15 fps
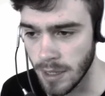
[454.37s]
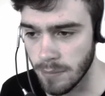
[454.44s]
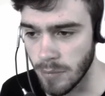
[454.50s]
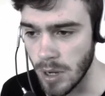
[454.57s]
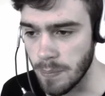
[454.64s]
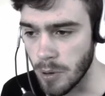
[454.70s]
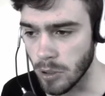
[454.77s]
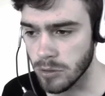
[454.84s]
My
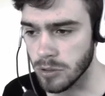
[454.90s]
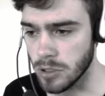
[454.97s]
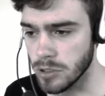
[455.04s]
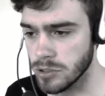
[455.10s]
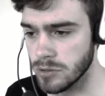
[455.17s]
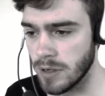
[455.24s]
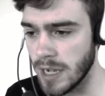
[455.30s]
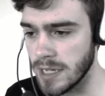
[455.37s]
opponent
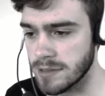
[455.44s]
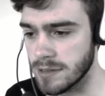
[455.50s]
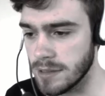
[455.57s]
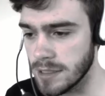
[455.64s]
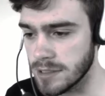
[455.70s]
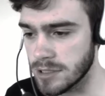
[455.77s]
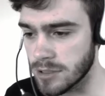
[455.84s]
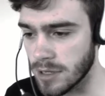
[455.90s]
also has an
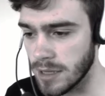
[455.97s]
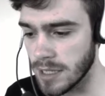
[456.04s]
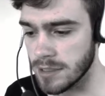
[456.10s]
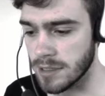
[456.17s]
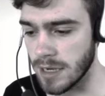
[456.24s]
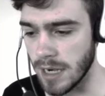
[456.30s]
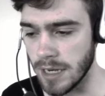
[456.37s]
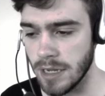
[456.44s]
Elixir
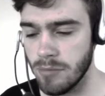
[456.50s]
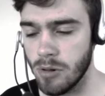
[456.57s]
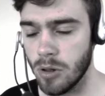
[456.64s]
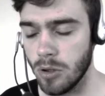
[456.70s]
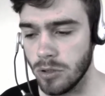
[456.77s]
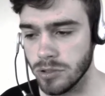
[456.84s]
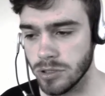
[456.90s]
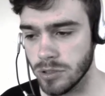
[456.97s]
Collector and he will
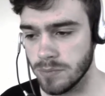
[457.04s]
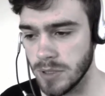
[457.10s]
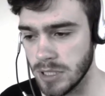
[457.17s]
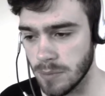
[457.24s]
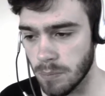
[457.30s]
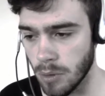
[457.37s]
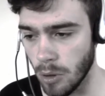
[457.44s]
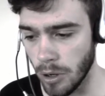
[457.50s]
also be
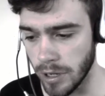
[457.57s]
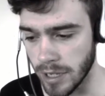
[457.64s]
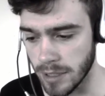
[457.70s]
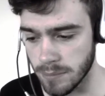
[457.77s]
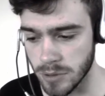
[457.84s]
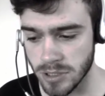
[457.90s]
deploying it.